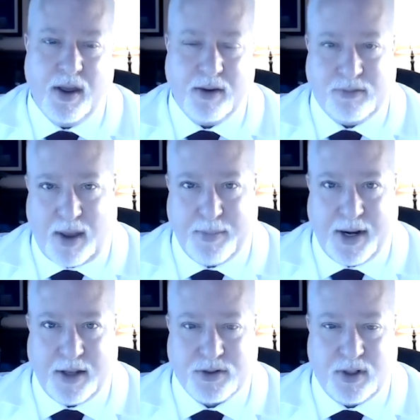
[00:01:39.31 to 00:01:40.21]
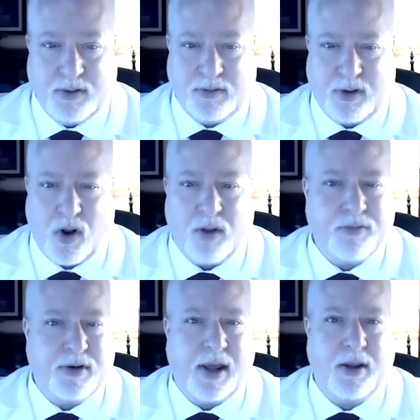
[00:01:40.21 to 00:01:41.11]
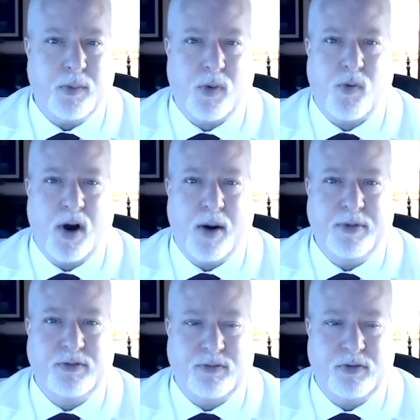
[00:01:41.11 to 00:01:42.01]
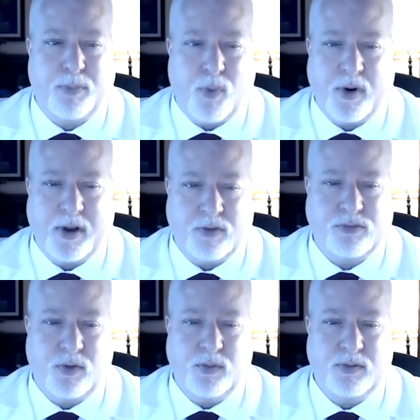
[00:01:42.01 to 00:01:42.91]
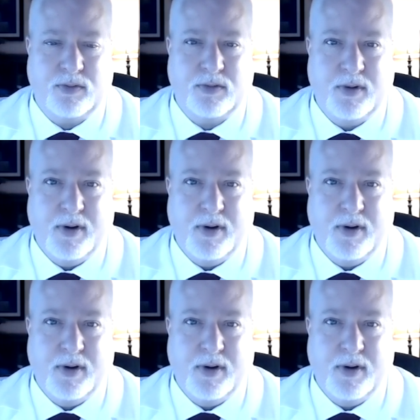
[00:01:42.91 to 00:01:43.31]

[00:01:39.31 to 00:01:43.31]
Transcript: examinations, and all of the daily requirements of supporting our students.